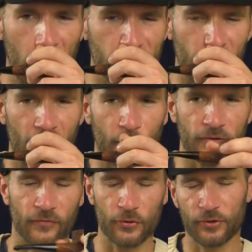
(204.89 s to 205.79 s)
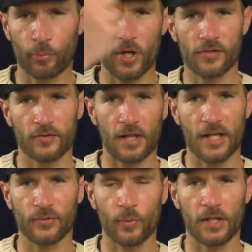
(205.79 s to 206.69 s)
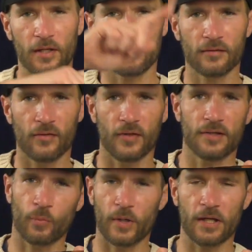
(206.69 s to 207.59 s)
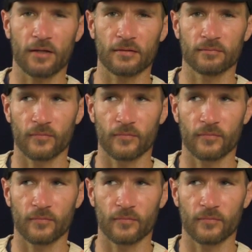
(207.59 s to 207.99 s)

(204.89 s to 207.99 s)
So that was first impressions last week, this week,